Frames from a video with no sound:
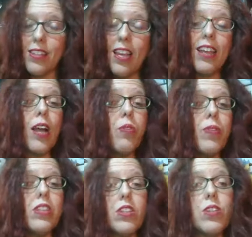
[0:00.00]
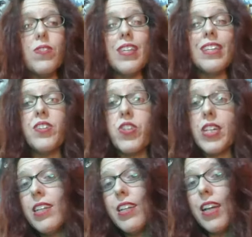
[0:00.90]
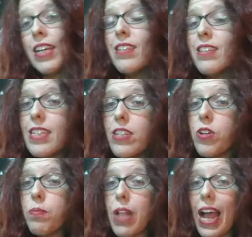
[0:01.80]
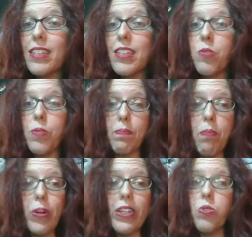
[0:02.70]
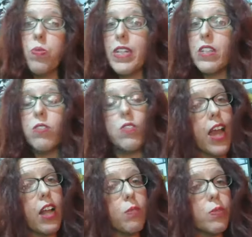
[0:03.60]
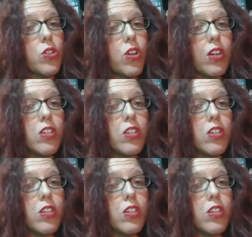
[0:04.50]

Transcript: Now, when using the gene gun, seeds are blasted with .22 caliber charges,